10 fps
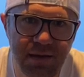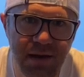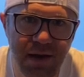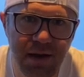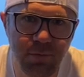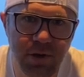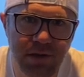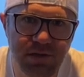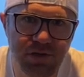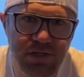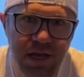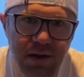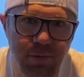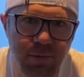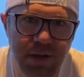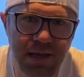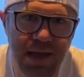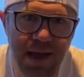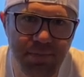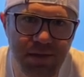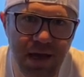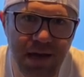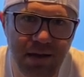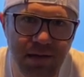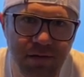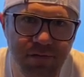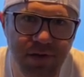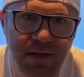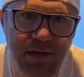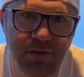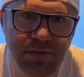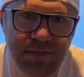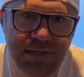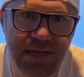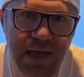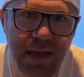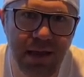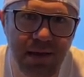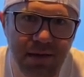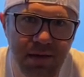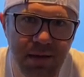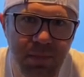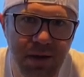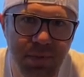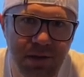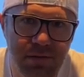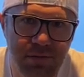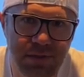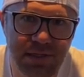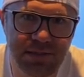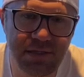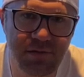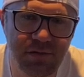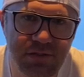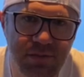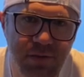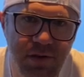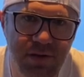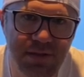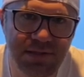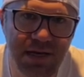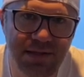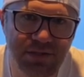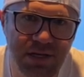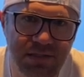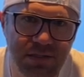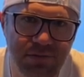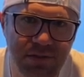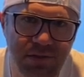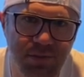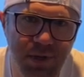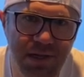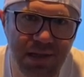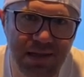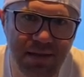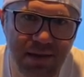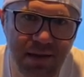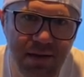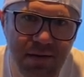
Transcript: I uh, wanted to just kind of recap that in a video today. It might be a little easier for some of y'all to digest. It was a little bit lengthy.